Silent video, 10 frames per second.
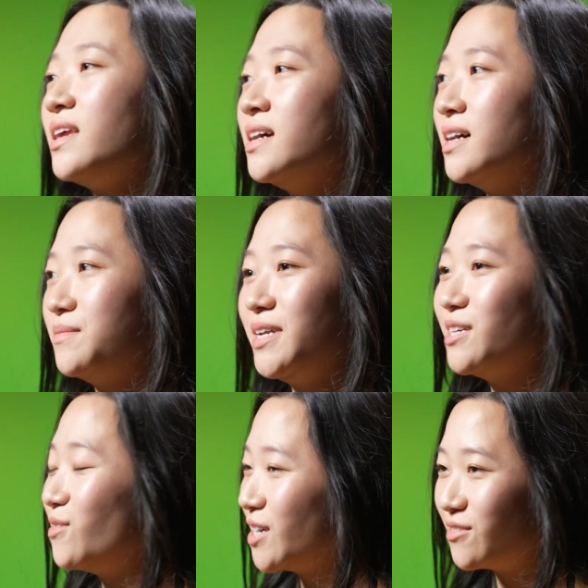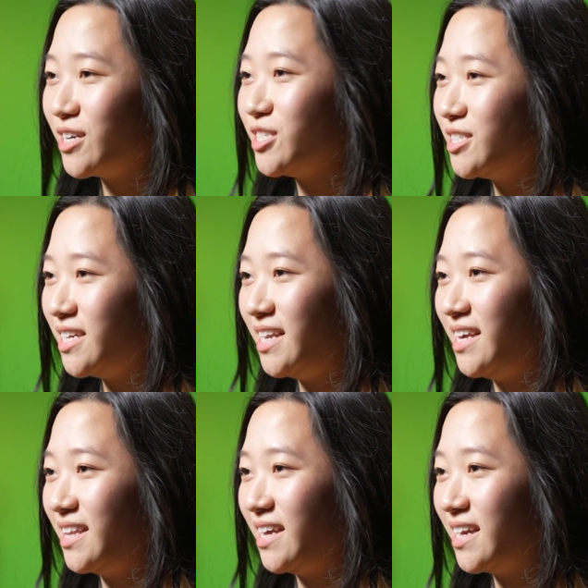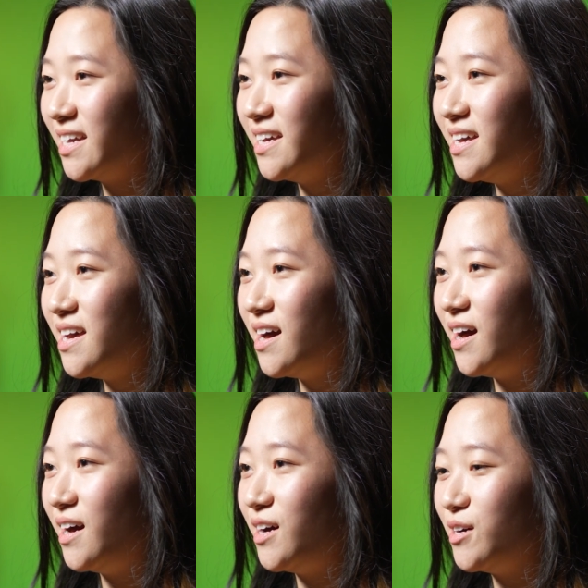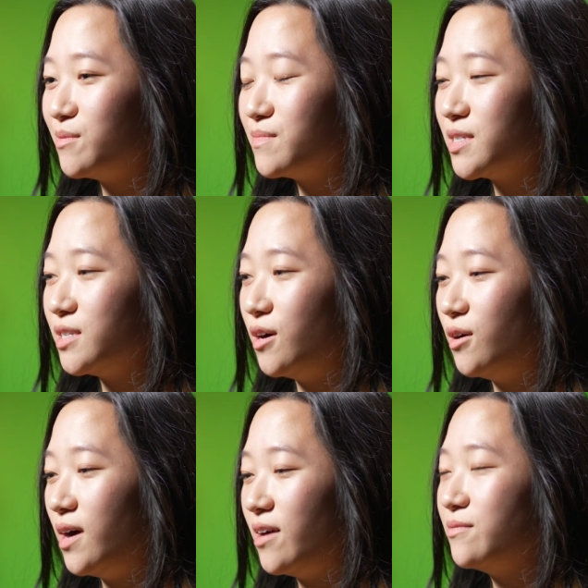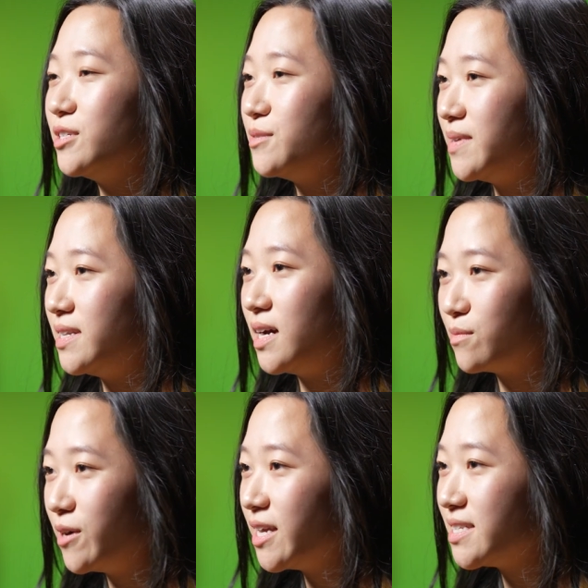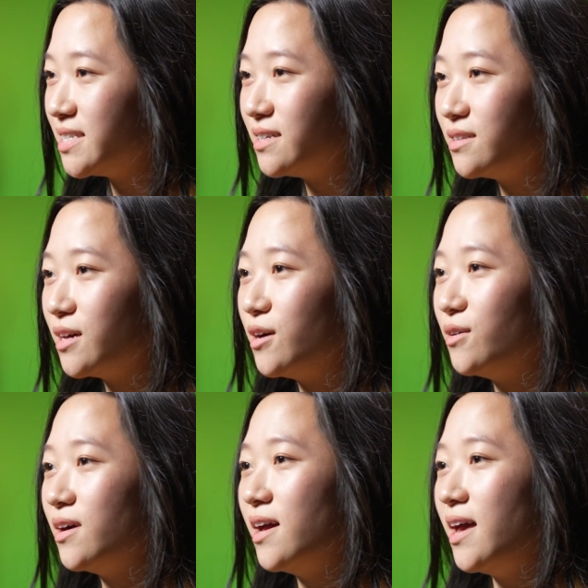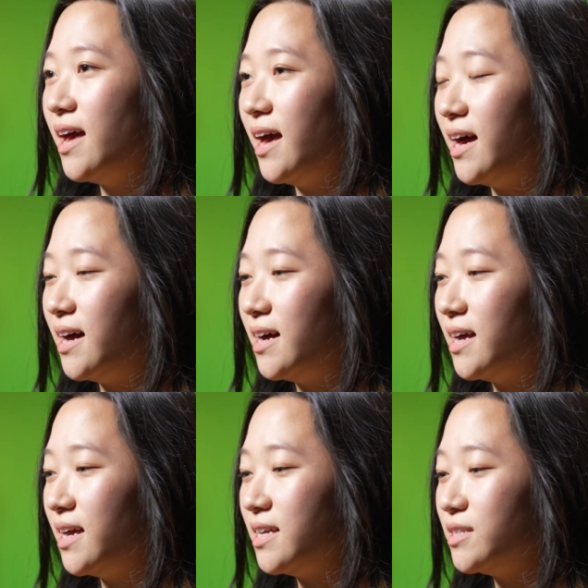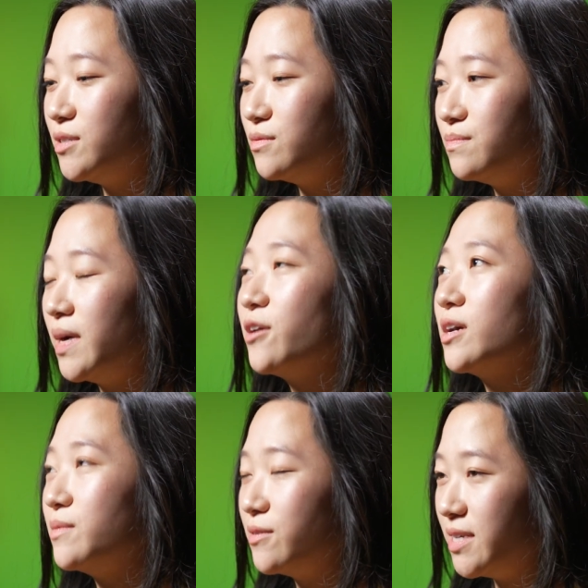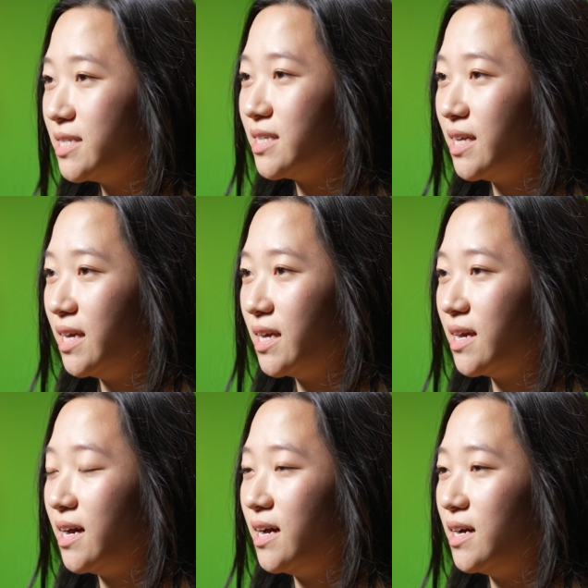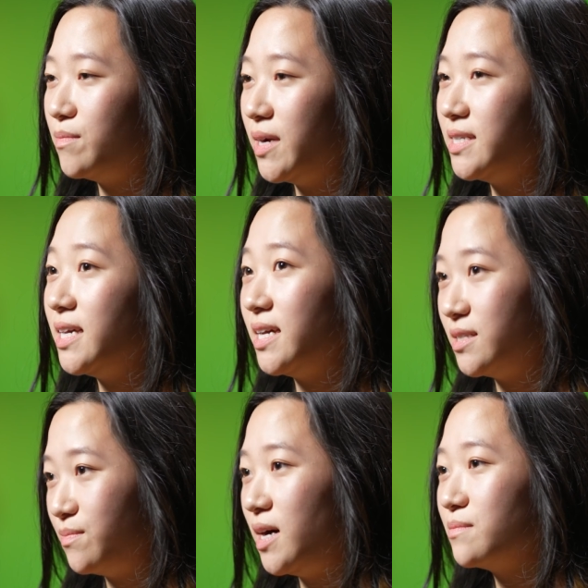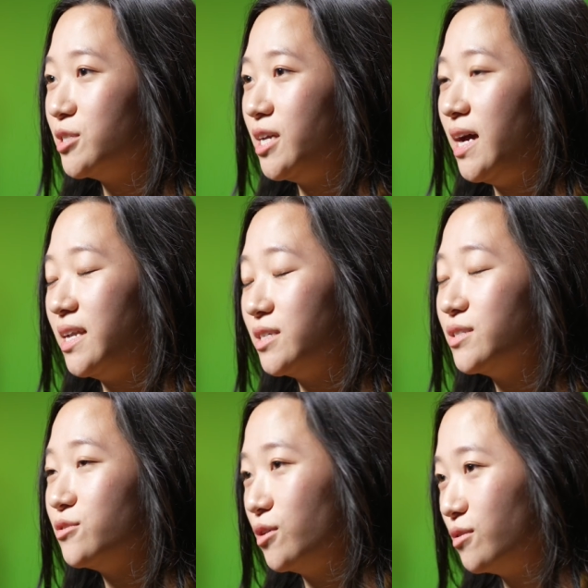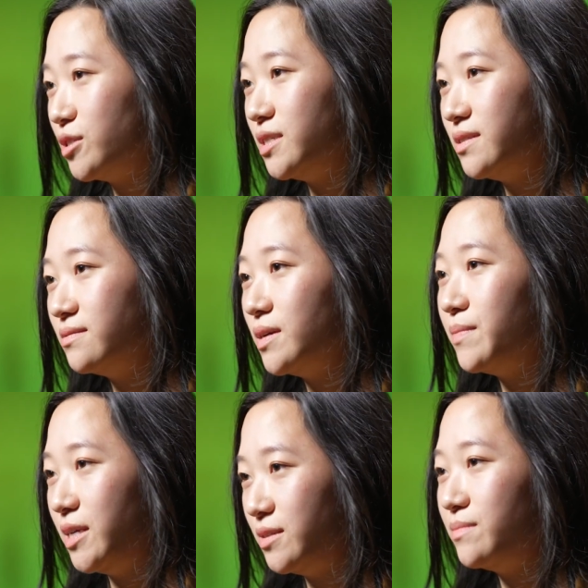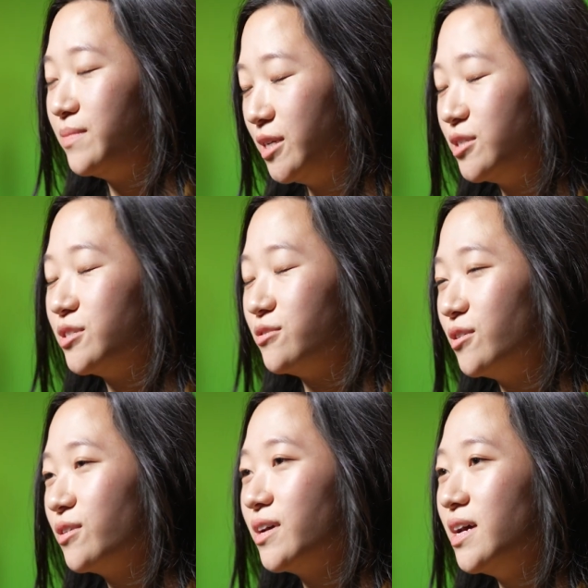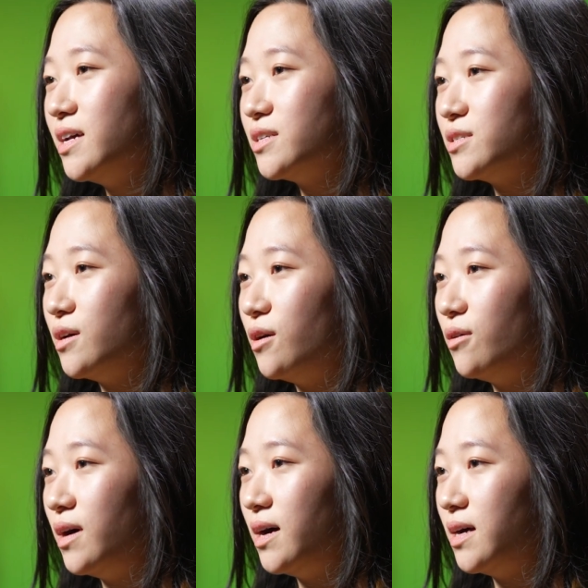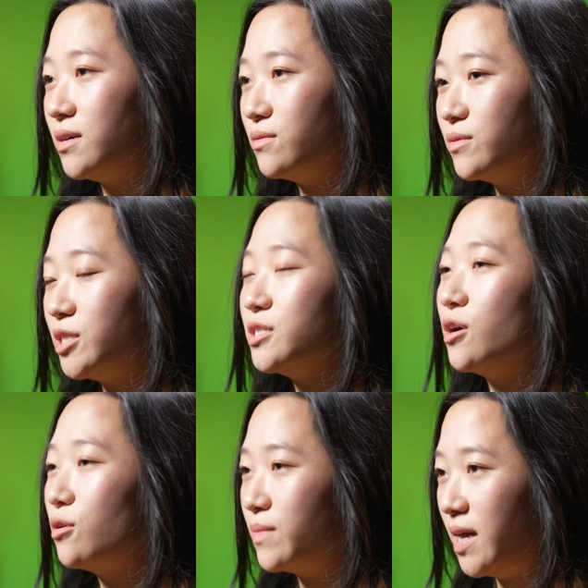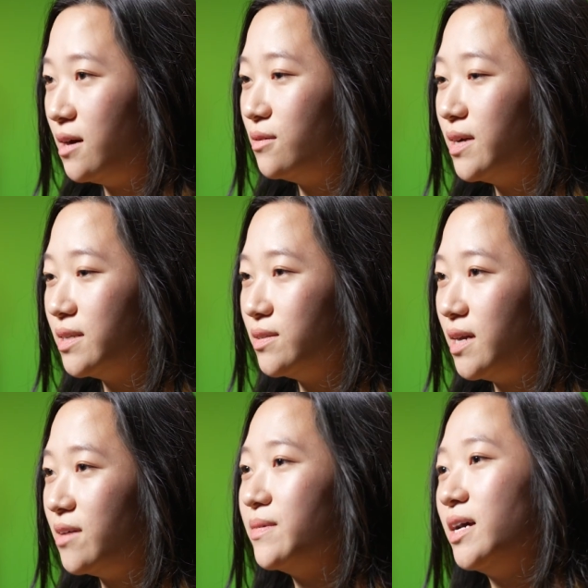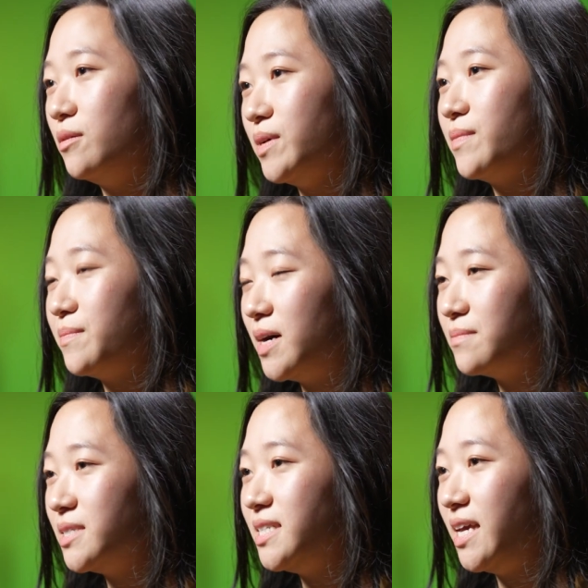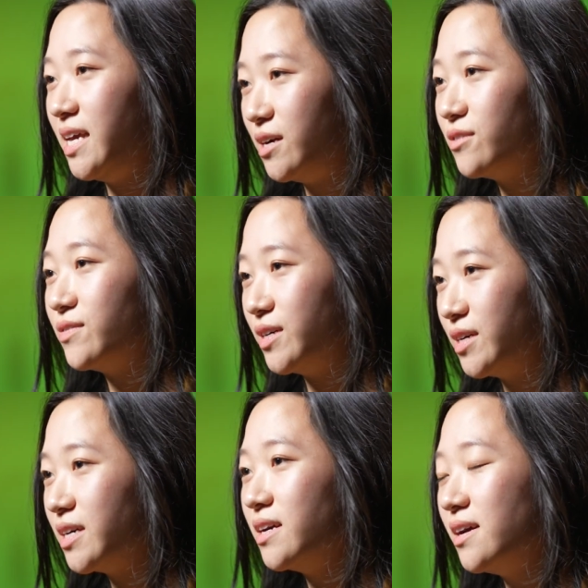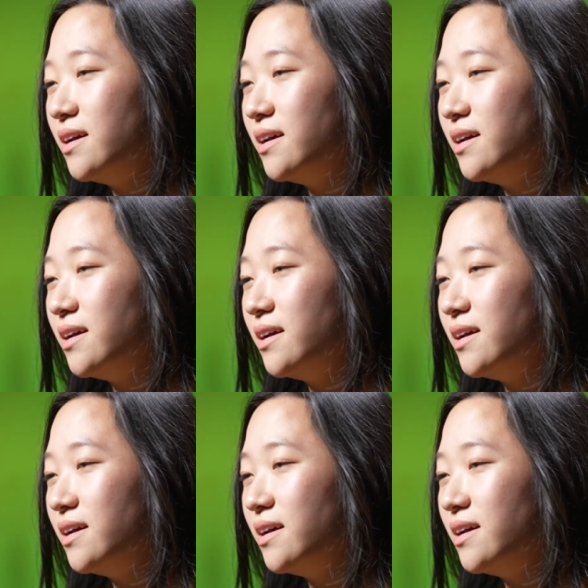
I didn't want to rush into anything. So I've just been on a break still, though. And my grandma recently, my dad's mom, she had a stroke. She's a major stroke. So she's home now, and I've been helping my mom to take care of her.